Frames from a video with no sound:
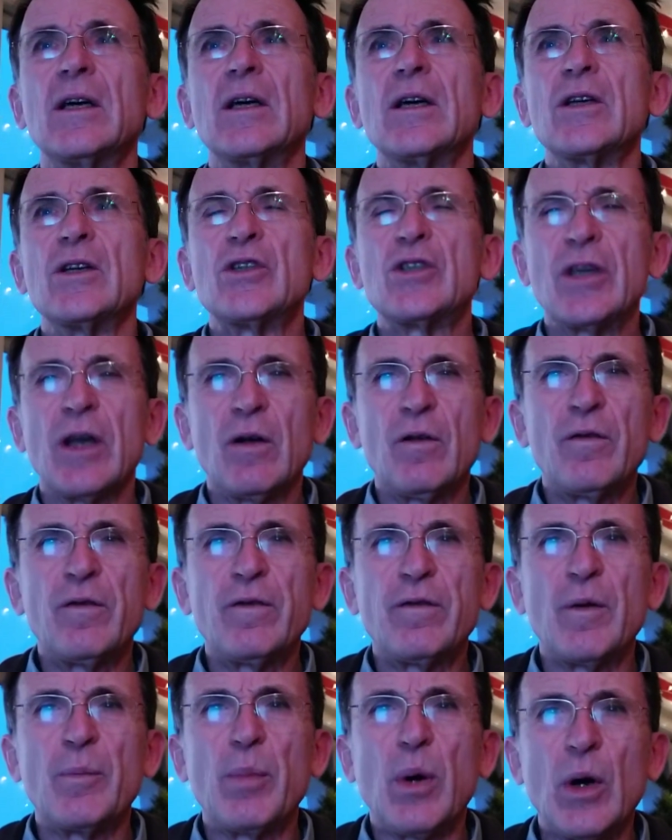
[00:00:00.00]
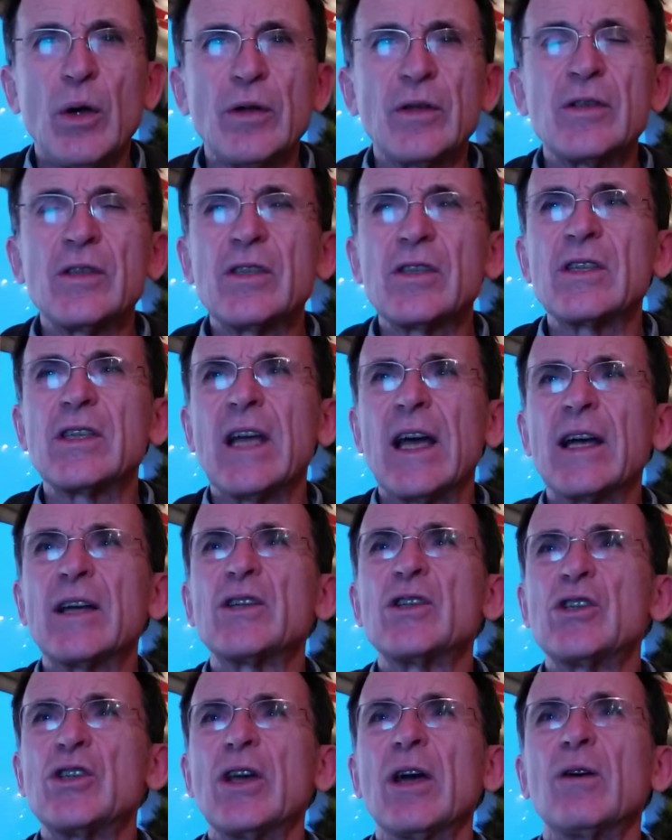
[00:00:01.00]
Shelf upon stacked
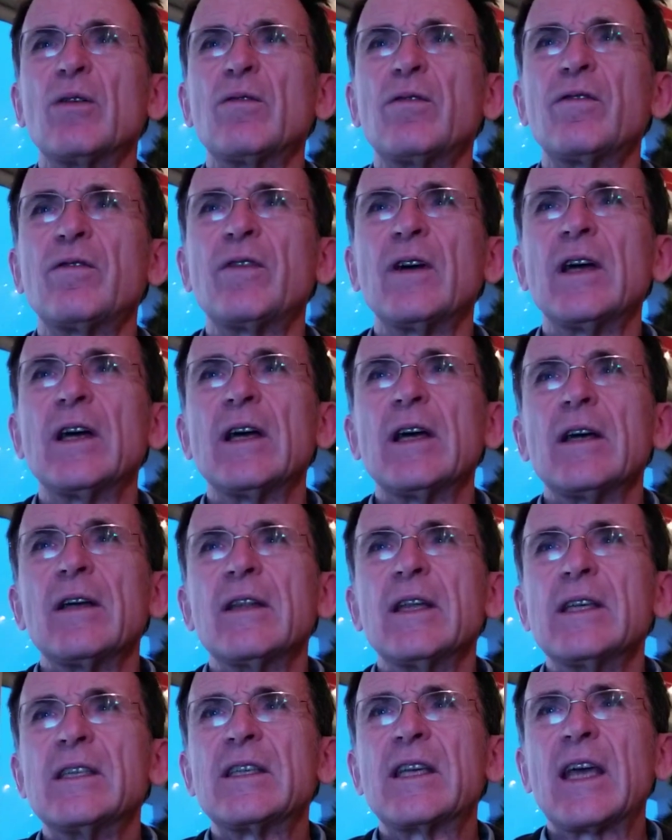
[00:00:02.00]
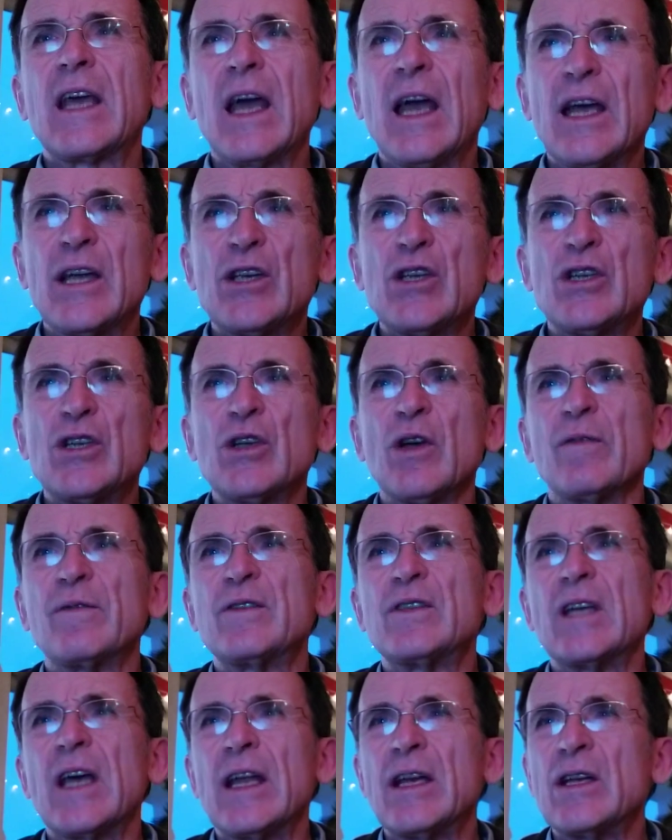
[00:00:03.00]
shelf, this cache
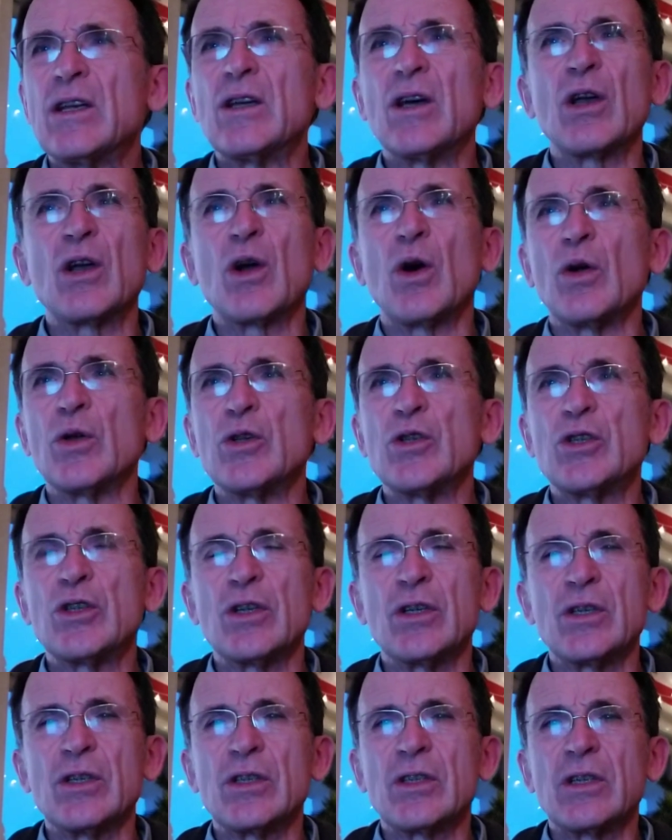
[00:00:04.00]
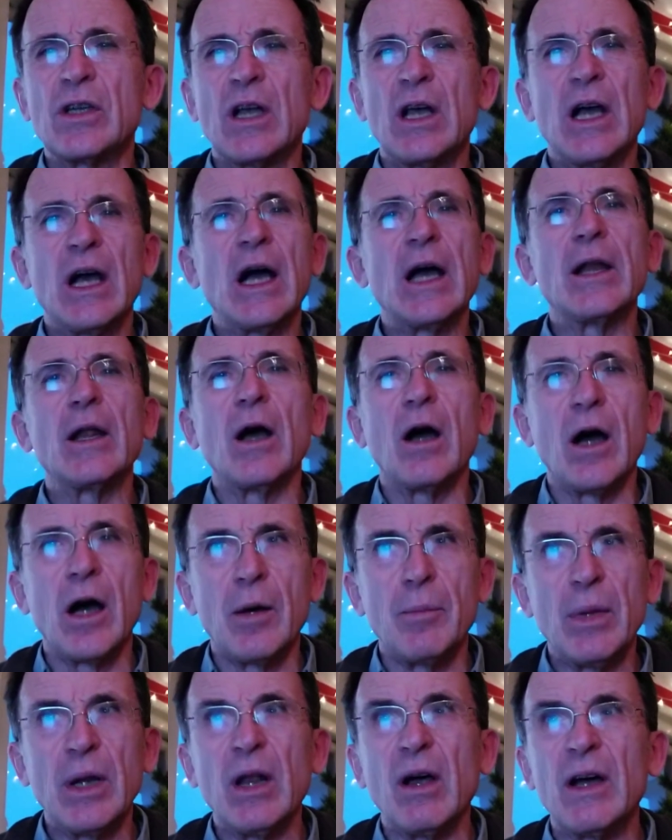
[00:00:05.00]
of tender conscience and
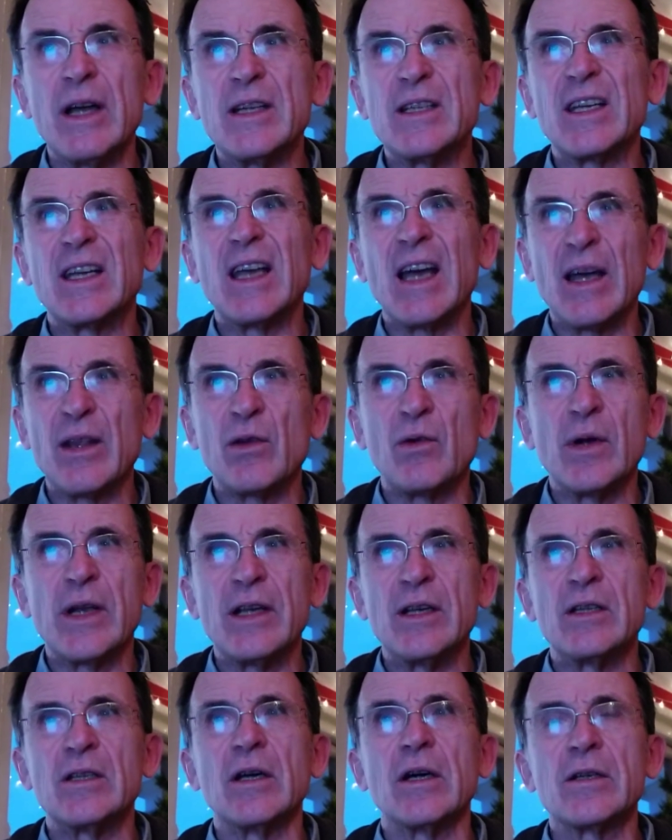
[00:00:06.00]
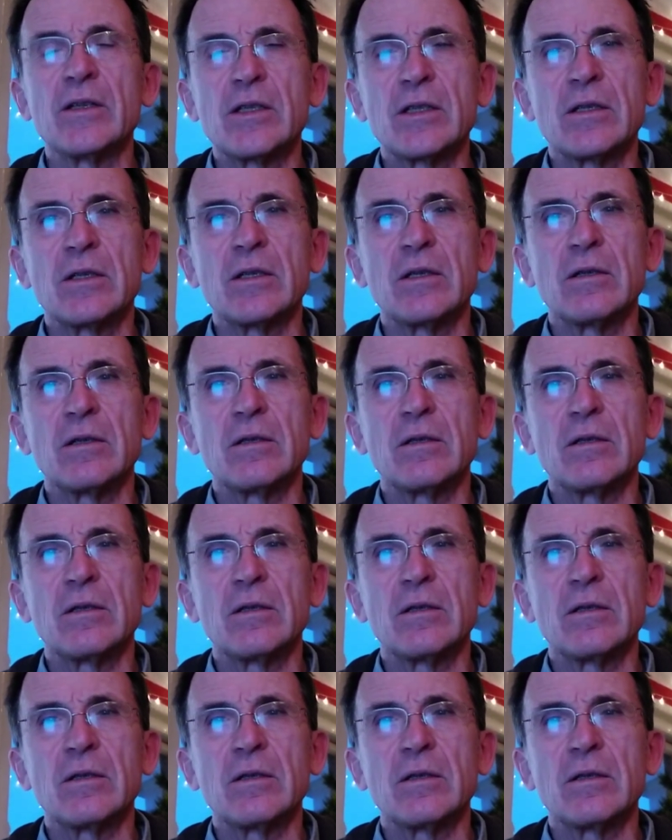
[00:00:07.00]
Armalite gathering dust.